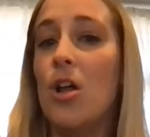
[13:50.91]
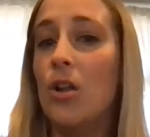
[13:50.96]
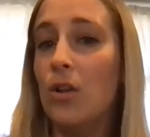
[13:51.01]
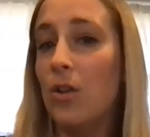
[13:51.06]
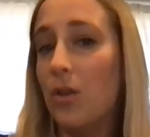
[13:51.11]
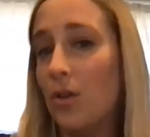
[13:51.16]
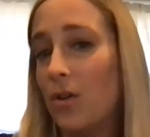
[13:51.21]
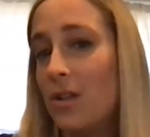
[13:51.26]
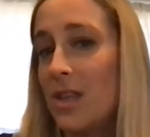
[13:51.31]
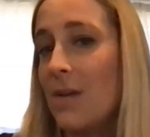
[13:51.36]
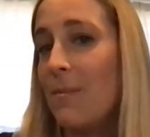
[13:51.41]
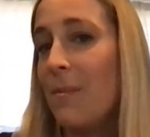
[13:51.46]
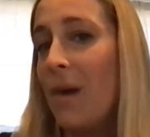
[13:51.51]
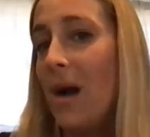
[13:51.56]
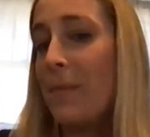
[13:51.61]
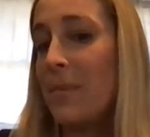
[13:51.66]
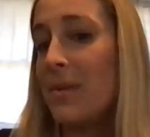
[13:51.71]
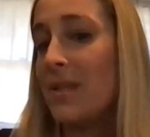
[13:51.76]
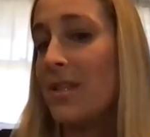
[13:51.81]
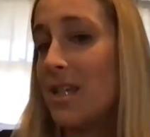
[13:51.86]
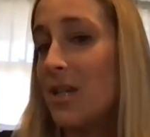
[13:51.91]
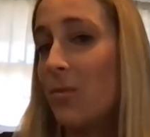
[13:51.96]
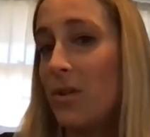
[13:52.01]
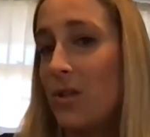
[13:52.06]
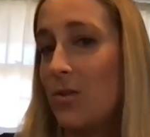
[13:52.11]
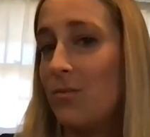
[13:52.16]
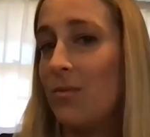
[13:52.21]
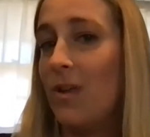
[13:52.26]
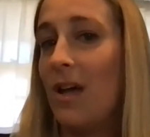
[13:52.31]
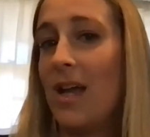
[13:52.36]
Look them up and see what
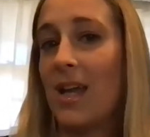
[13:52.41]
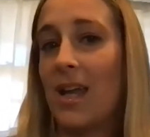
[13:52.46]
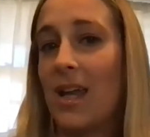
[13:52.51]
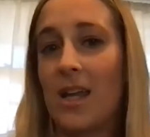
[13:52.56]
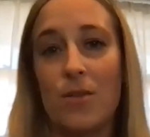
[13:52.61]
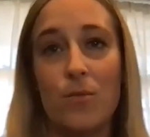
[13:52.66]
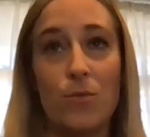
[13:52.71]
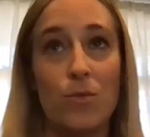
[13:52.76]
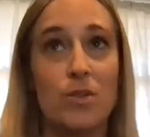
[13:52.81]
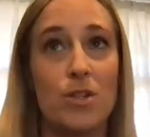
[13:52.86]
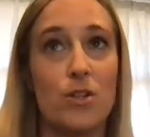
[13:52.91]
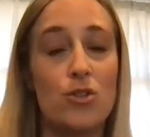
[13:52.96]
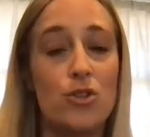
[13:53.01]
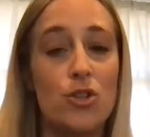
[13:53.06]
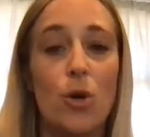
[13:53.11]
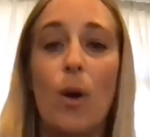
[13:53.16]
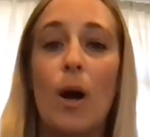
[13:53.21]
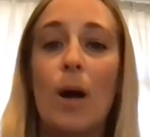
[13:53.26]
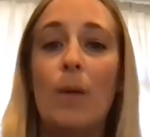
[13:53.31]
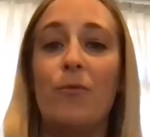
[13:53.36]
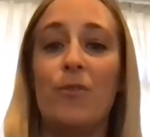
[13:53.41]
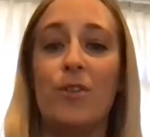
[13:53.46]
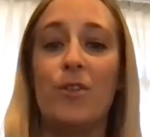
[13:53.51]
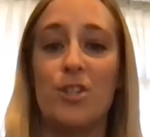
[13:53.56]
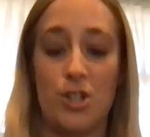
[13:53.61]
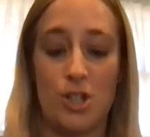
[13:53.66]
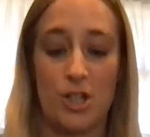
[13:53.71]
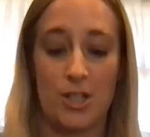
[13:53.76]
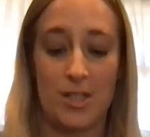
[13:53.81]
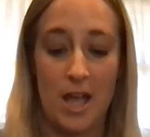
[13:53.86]
you like. And it was like so helpful
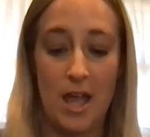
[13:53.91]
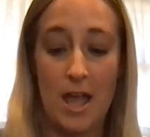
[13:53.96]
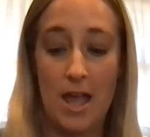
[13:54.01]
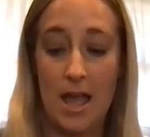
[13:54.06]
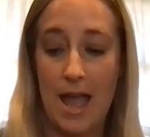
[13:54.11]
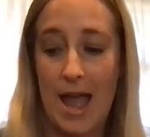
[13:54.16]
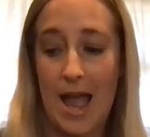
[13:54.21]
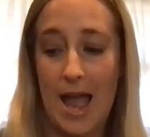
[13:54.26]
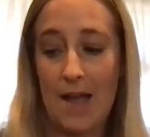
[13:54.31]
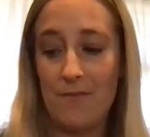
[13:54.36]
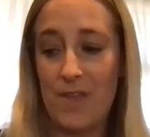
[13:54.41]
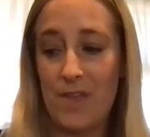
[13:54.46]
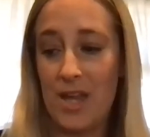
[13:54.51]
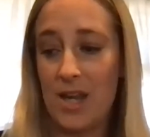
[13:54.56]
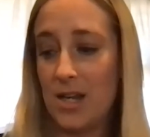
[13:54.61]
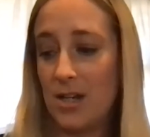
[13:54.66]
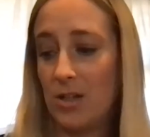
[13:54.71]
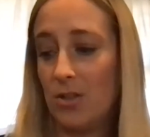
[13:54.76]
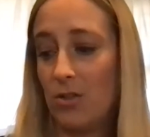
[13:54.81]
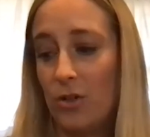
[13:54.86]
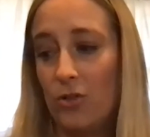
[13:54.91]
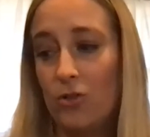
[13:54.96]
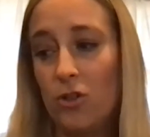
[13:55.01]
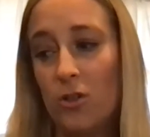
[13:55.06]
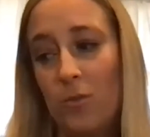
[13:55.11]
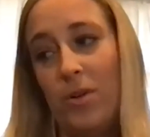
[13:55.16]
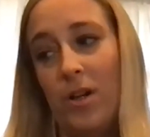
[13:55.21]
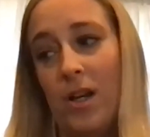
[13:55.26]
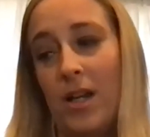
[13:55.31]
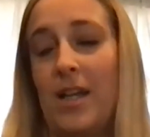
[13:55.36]
to just have that in a little
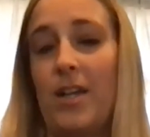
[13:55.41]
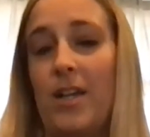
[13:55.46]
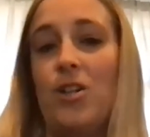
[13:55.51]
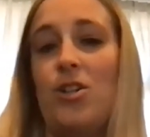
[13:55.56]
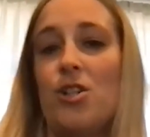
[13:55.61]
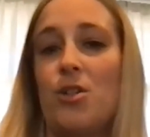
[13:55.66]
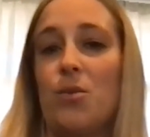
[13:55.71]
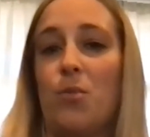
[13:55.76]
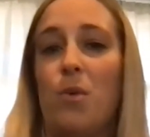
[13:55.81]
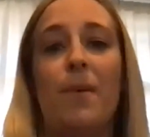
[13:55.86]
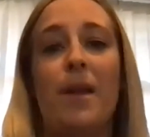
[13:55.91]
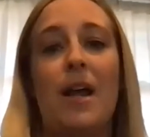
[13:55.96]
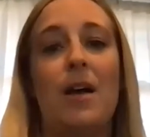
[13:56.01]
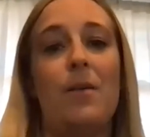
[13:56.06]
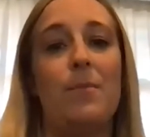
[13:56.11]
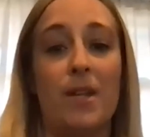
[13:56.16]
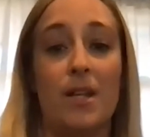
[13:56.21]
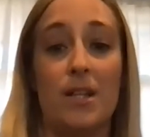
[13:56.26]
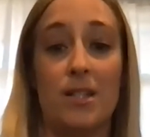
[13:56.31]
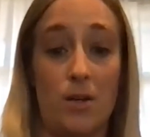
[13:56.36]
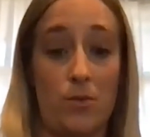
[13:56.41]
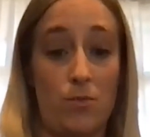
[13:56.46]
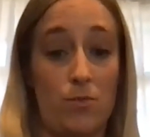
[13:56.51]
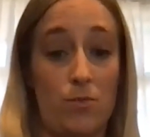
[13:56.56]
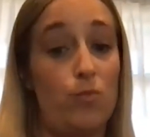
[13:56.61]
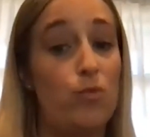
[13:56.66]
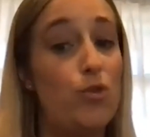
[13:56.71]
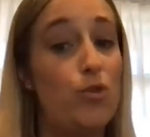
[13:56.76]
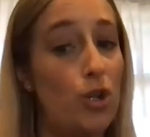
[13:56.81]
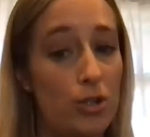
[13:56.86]
notebook and I could just whip it out because I
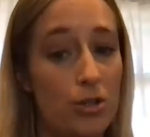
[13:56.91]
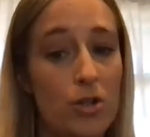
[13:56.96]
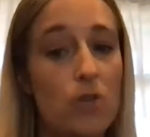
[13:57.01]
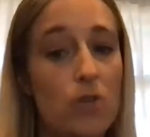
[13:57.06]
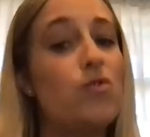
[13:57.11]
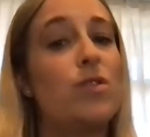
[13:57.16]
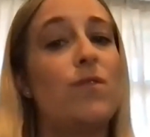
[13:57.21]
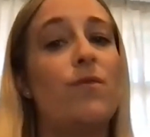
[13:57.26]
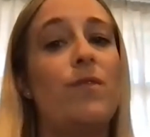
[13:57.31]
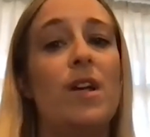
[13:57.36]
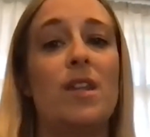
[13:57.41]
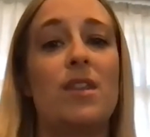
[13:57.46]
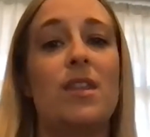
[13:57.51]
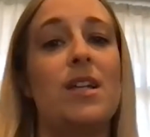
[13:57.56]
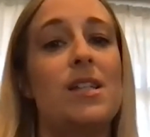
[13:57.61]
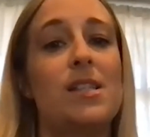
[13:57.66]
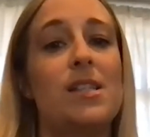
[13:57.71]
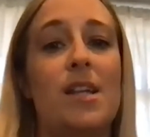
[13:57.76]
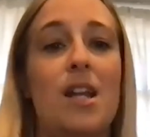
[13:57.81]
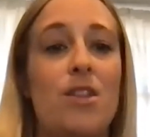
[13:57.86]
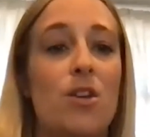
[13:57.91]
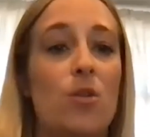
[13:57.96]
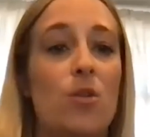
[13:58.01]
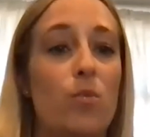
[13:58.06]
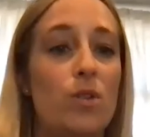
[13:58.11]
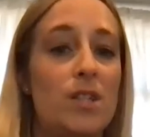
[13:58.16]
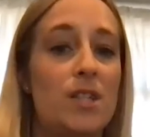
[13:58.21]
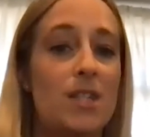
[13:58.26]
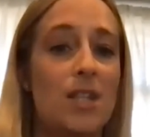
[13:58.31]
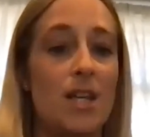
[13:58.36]
took notes of like things that I think
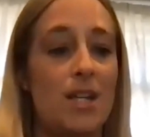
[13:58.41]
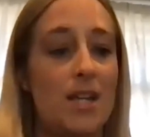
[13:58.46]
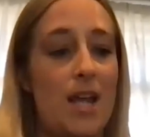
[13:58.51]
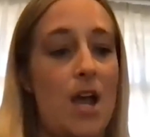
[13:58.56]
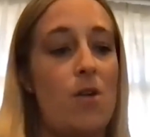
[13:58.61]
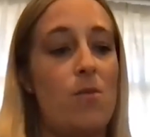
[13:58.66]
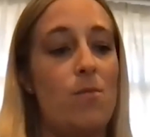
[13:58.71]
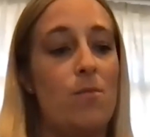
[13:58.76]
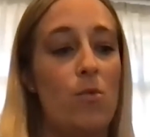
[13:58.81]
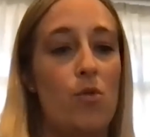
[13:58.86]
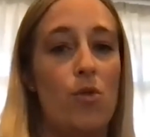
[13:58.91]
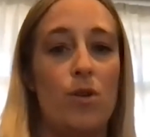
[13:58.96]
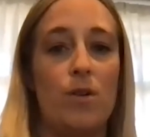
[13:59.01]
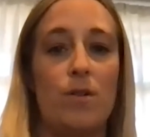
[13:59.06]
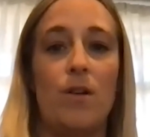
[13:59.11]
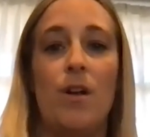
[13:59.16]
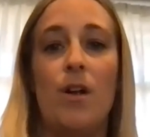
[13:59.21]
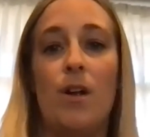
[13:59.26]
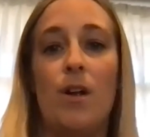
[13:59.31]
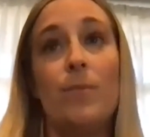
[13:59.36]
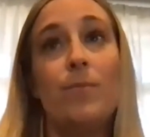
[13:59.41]
would stand out more.